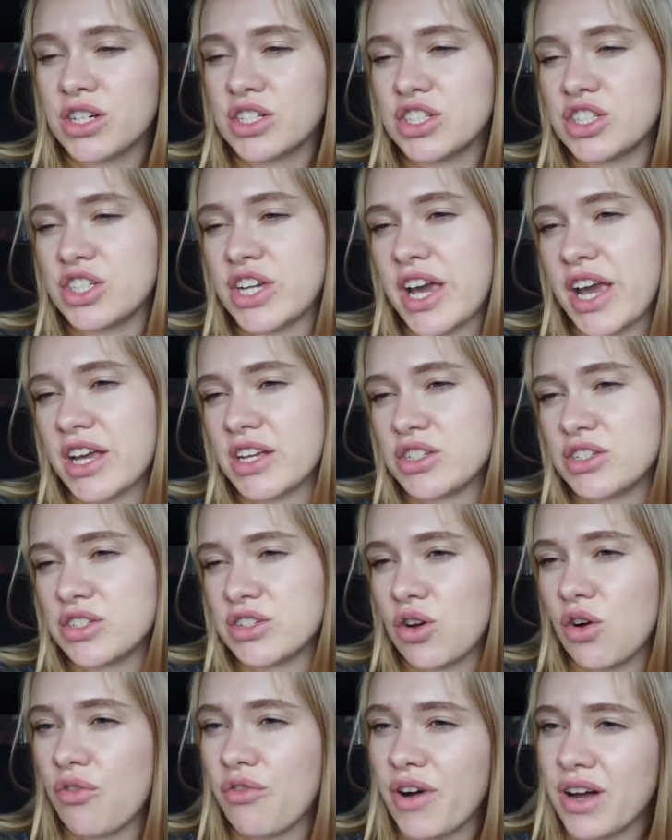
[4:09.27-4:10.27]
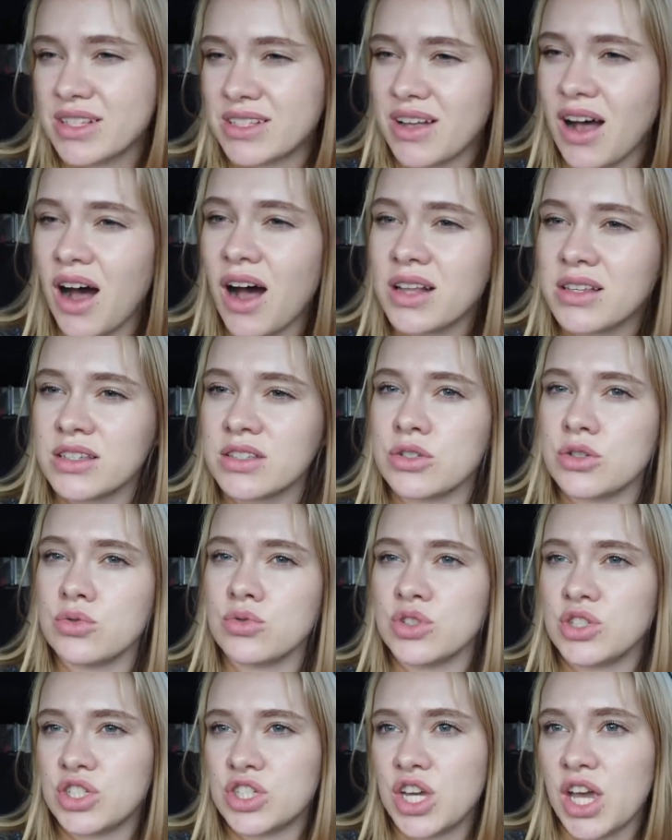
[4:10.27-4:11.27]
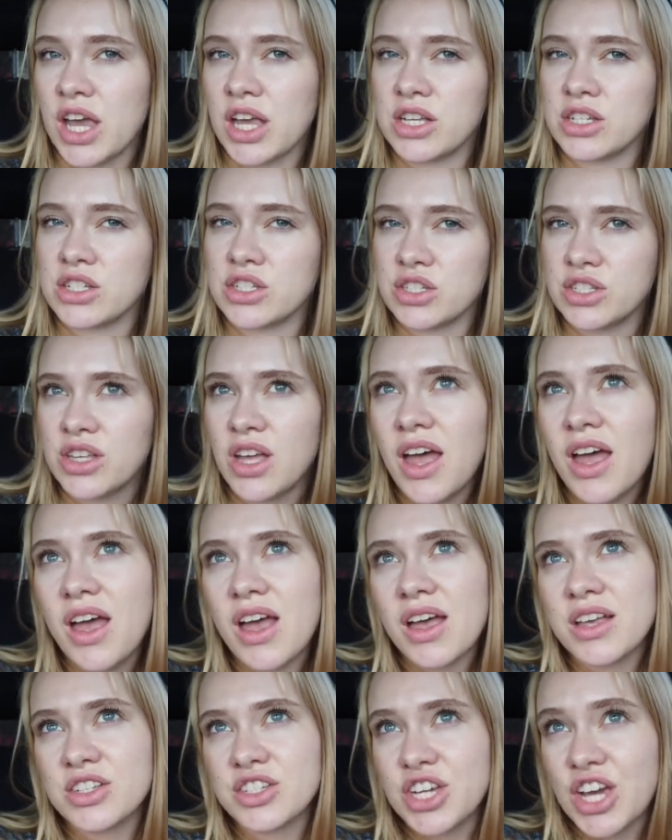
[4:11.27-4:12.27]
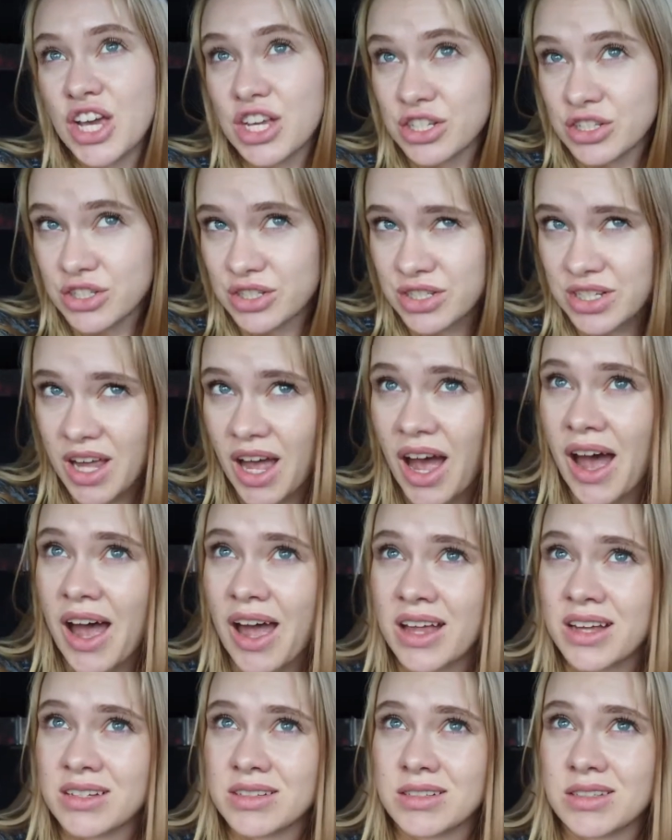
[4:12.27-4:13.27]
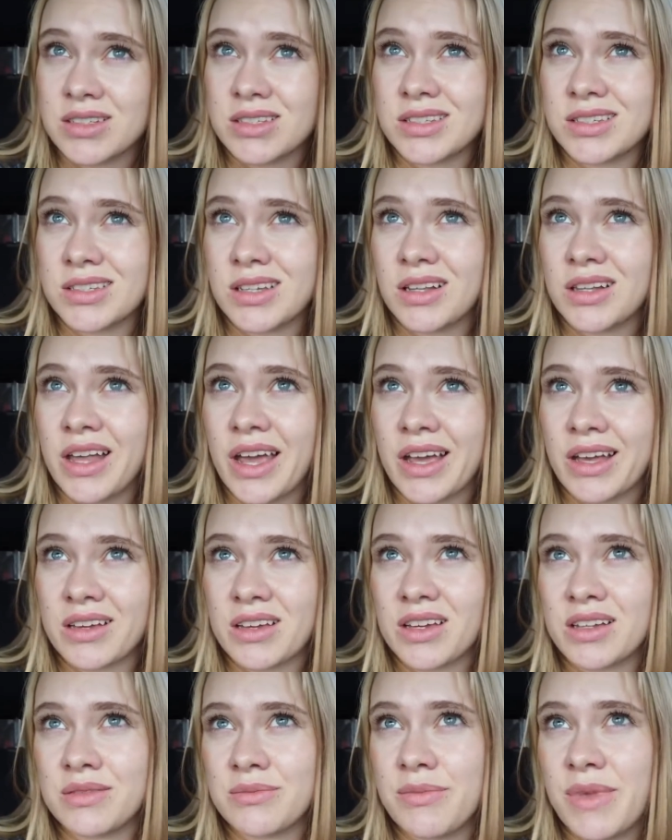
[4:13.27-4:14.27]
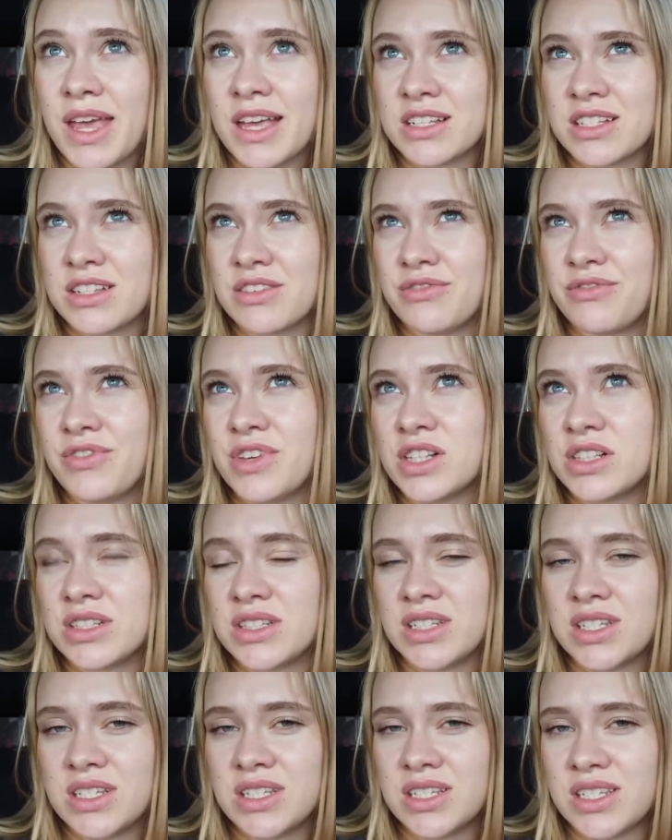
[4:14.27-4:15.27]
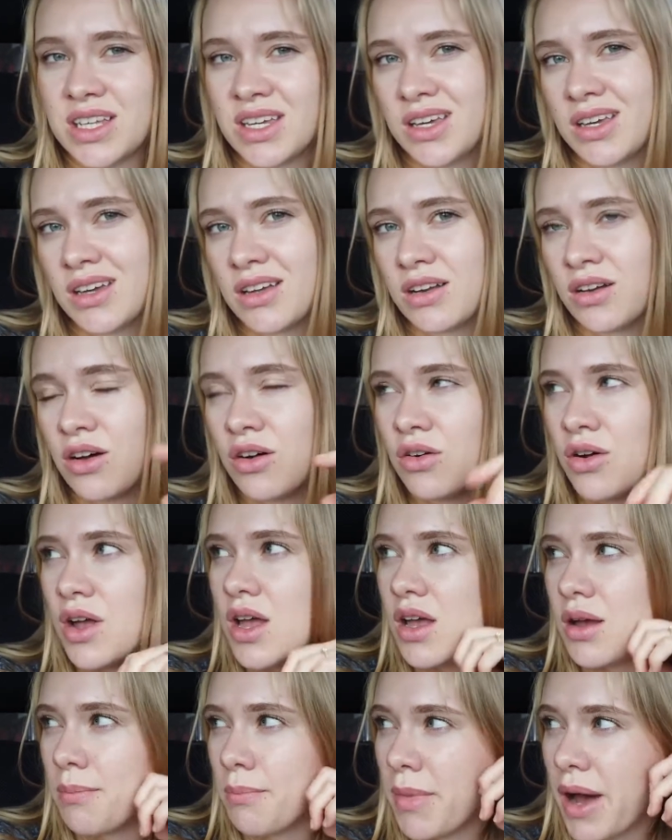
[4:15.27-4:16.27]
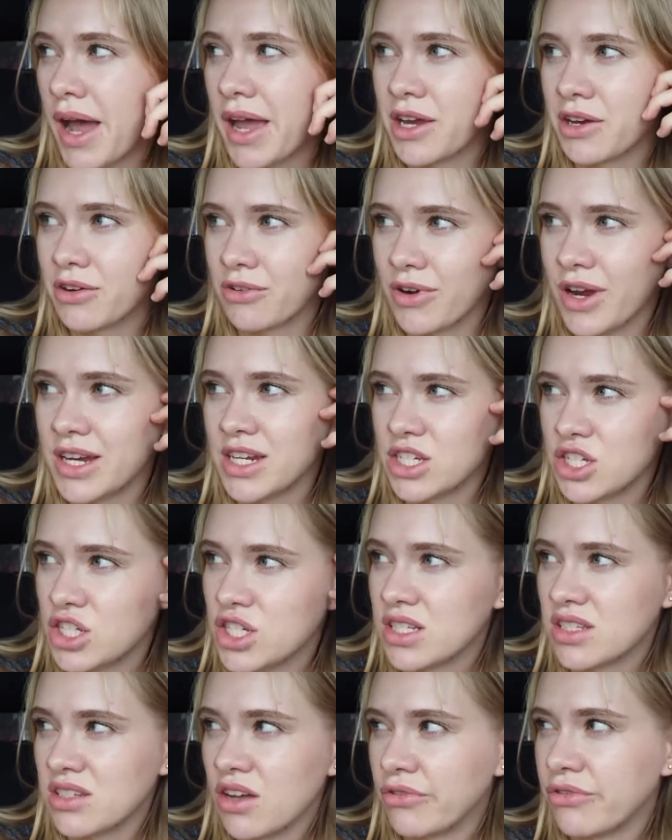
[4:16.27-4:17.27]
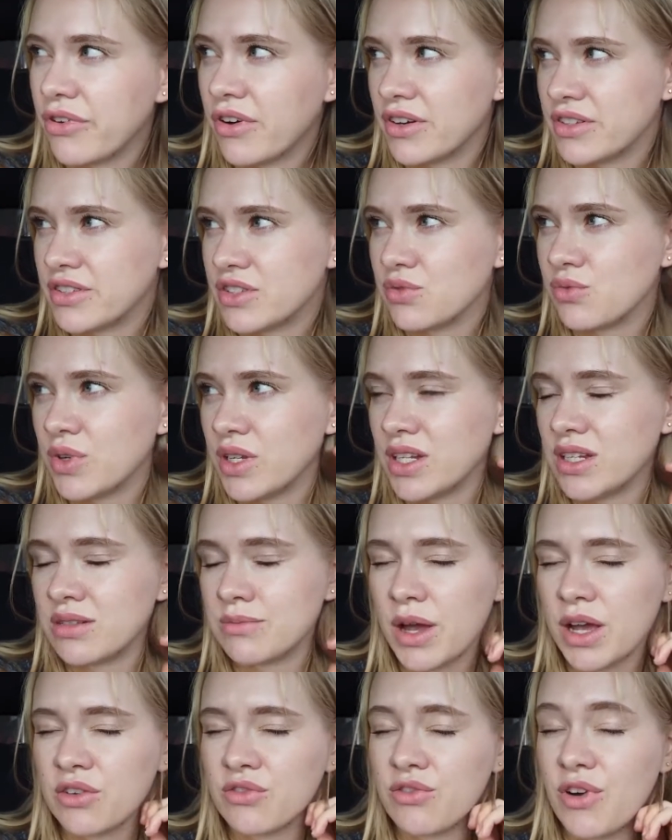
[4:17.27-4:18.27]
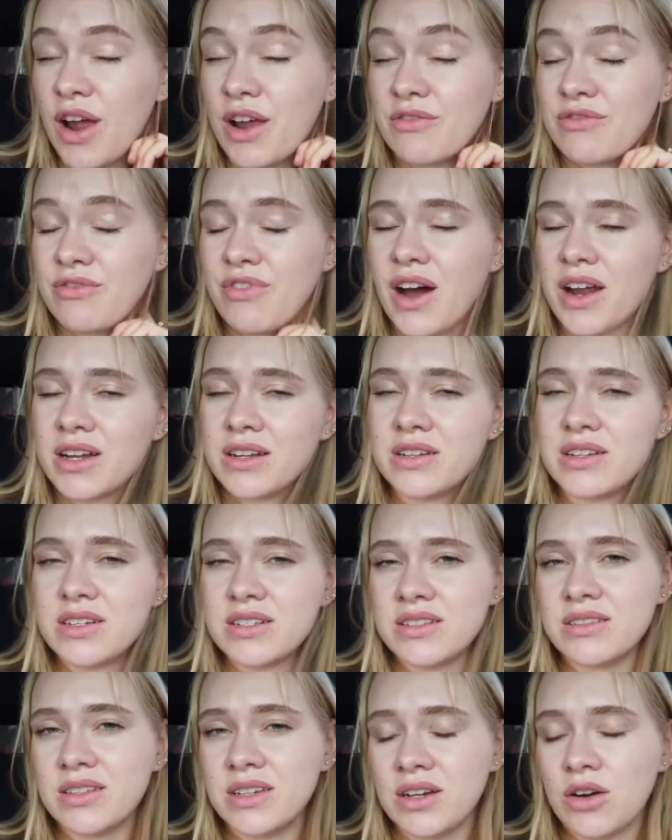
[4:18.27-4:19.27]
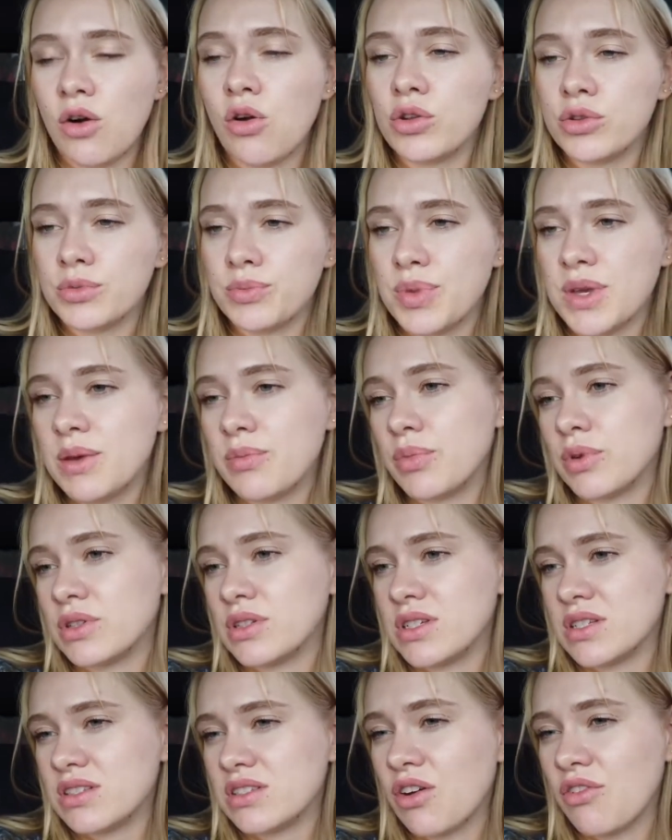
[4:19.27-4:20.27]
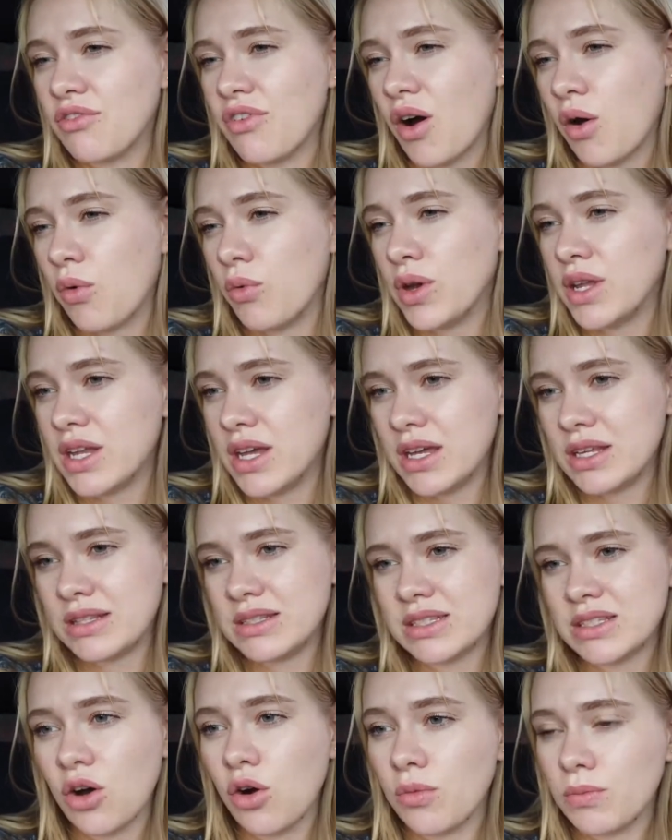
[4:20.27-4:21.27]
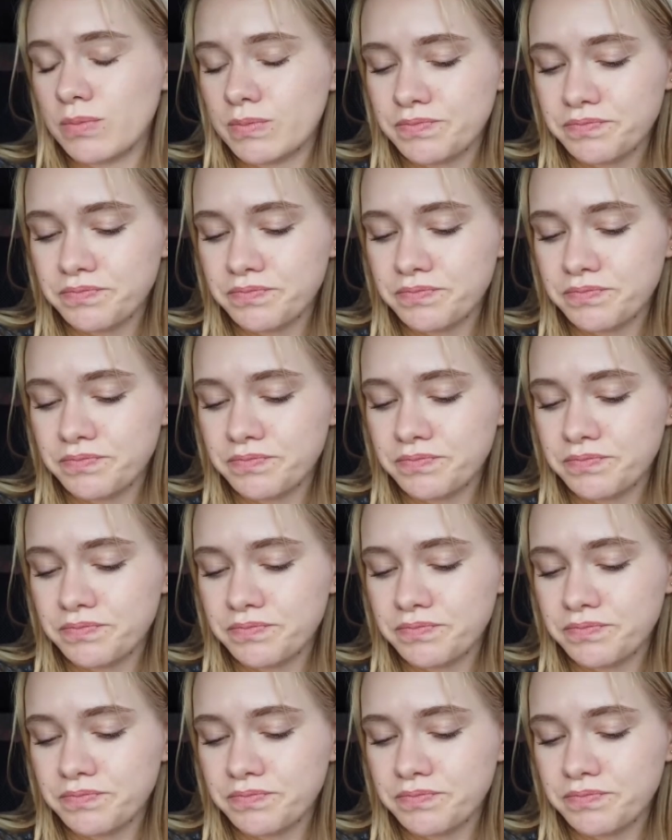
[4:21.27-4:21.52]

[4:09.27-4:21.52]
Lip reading: change so fast, the altitude changes, and like it makes you feel dizzy, you know. My granny, she suffers with it. My grandfather, the old people, they suffer with it. So